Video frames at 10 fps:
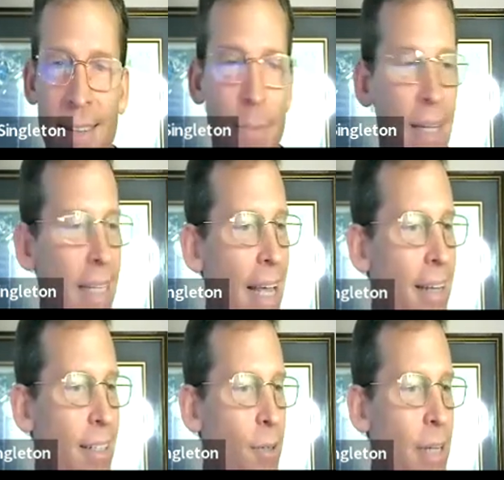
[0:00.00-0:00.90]
Something like
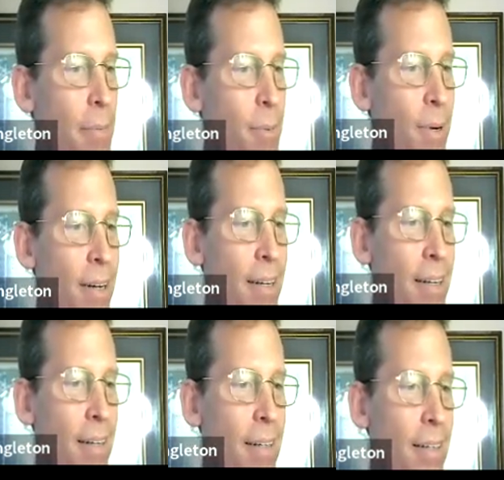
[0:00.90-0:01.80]
that? Two times more?
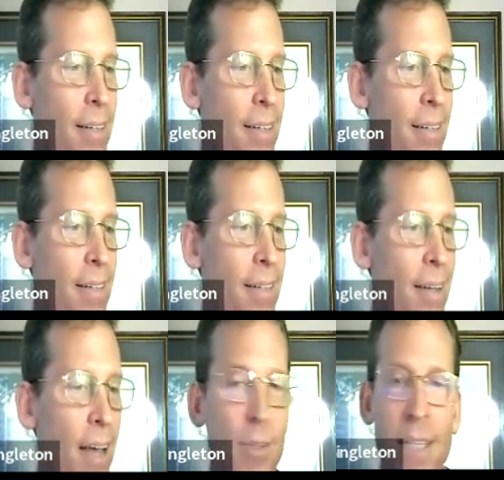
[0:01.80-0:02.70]

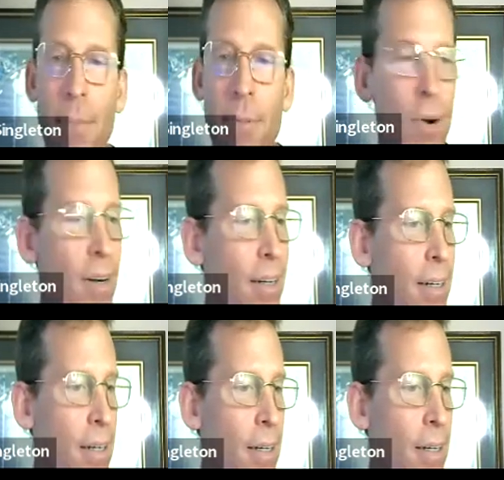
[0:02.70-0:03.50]
Hundred times more?